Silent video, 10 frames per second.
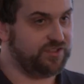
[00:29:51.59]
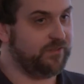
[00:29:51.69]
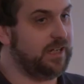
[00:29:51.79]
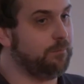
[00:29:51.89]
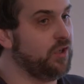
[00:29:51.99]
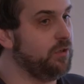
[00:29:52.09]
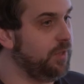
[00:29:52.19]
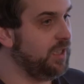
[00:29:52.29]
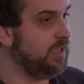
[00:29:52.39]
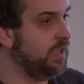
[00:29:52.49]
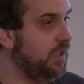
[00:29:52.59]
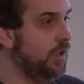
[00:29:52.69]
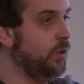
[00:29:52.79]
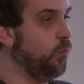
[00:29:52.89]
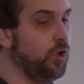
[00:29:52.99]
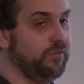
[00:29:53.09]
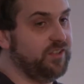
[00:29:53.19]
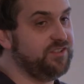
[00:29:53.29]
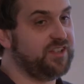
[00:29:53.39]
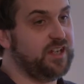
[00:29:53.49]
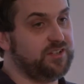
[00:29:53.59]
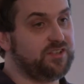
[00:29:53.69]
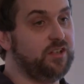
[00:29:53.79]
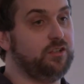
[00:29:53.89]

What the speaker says: So that might be one that says